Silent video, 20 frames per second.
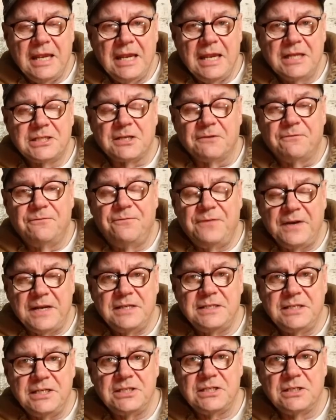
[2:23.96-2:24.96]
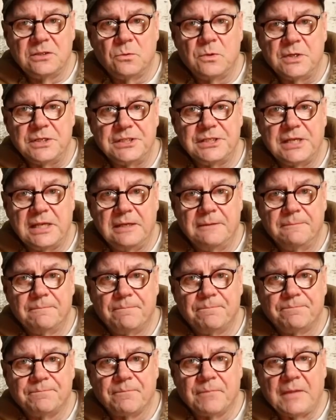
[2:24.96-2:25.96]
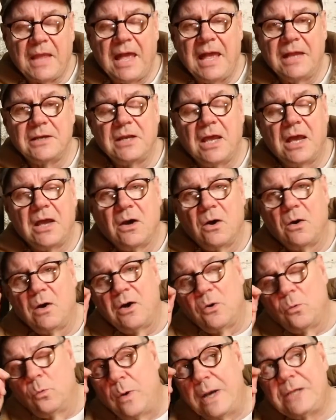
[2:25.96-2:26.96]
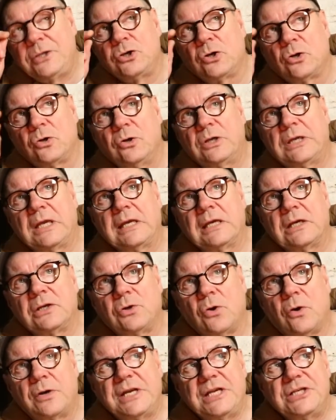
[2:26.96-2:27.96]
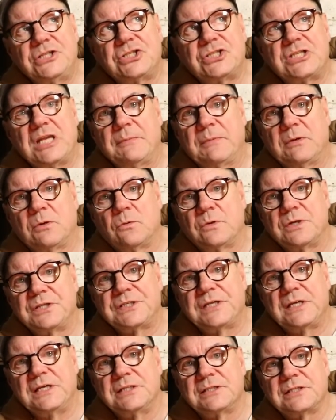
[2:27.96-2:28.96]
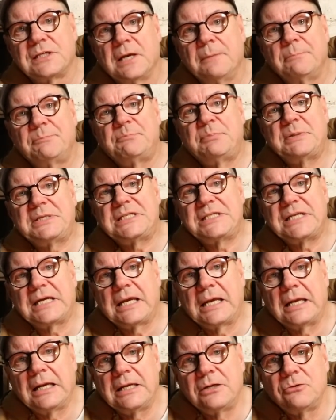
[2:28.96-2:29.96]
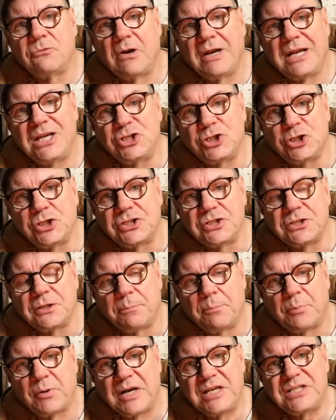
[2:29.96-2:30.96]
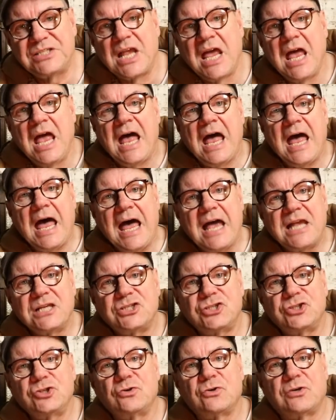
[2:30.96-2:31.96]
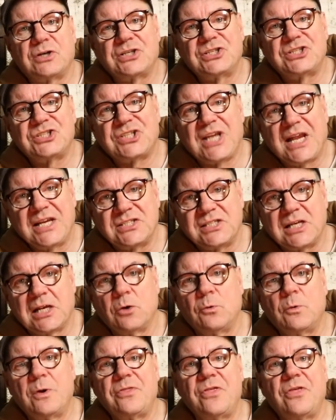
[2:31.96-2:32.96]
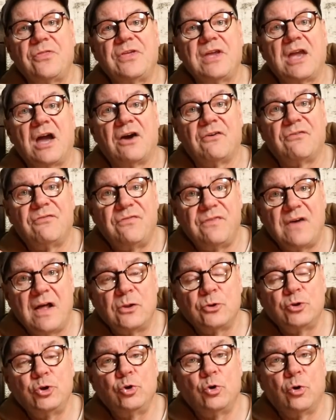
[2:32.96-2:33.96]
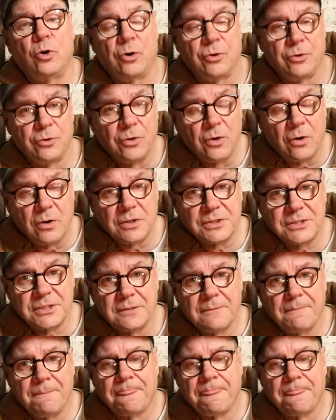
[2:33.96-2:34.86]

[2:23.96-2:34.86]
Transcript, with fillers: it's a very decent whisky. And when you're looking at non-age statement whiskies, particularly in relation to the price, as you're assessing whether they are value or not,